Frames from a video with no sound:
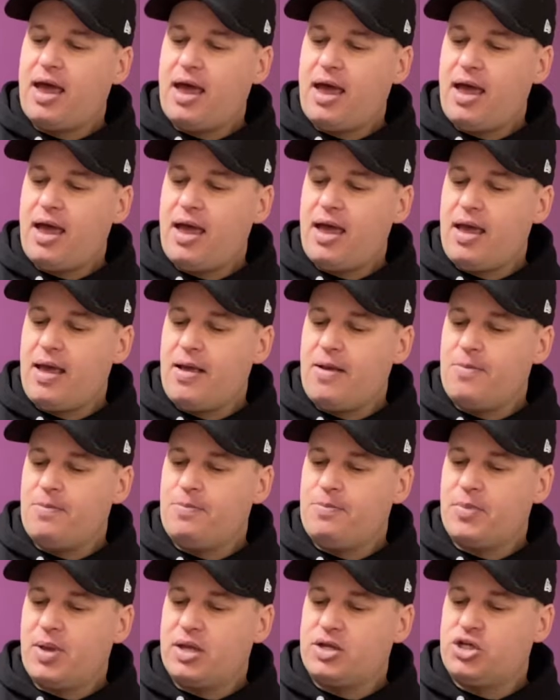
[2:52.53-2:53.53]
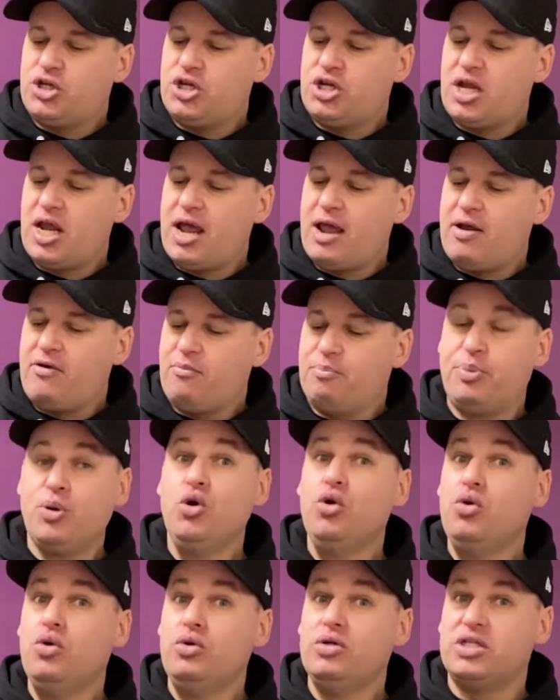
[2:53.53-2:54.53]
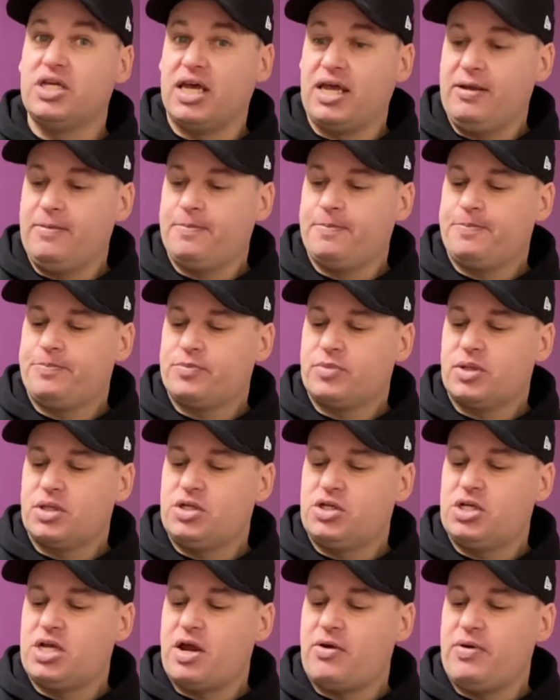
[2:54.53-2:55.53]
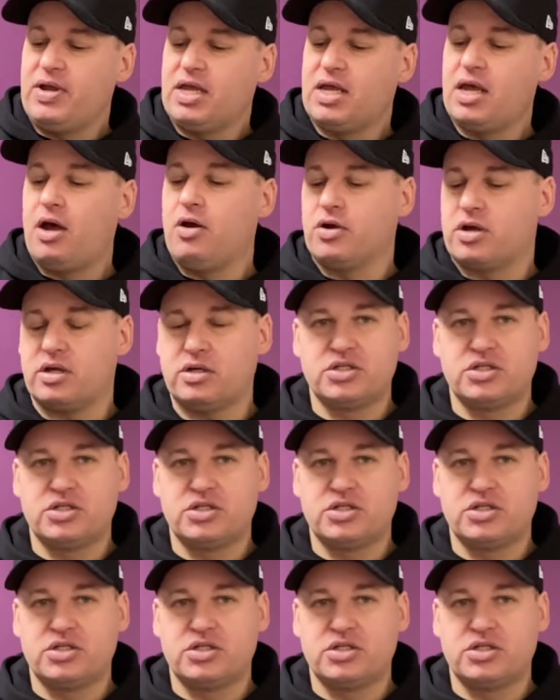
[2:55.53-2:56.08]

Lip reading: boozy cherry coke.